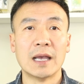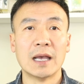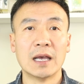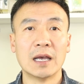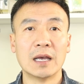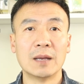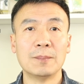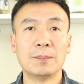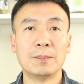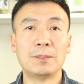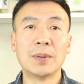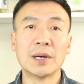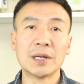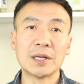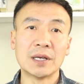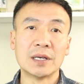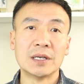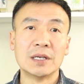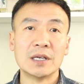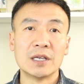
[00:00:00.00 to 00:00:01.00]

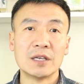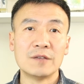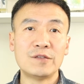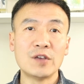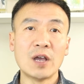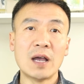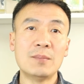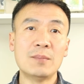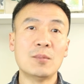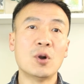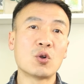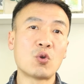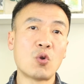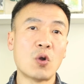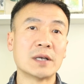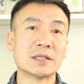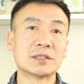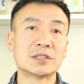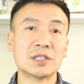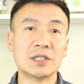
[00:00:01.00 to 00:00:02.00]
But if you have more
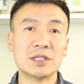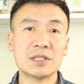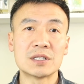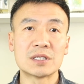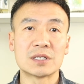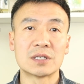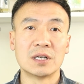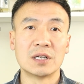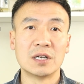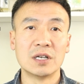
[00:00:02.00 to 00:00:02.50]
questions,